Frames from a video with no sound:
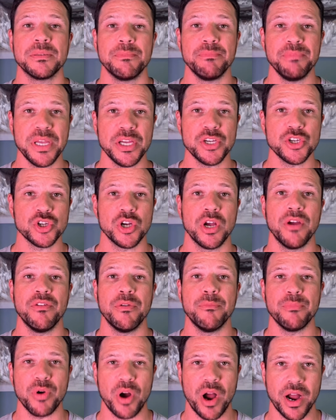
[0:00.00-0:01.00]
a picture of
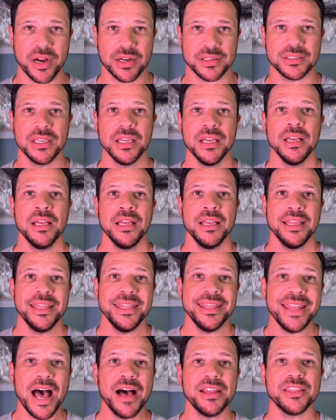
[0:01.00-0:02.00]
a product,
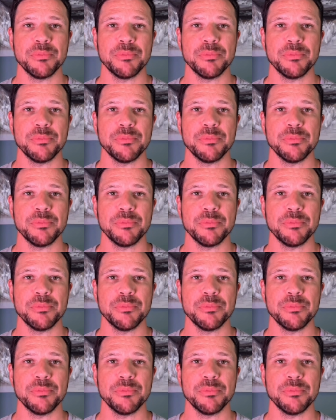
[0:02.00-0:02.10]
not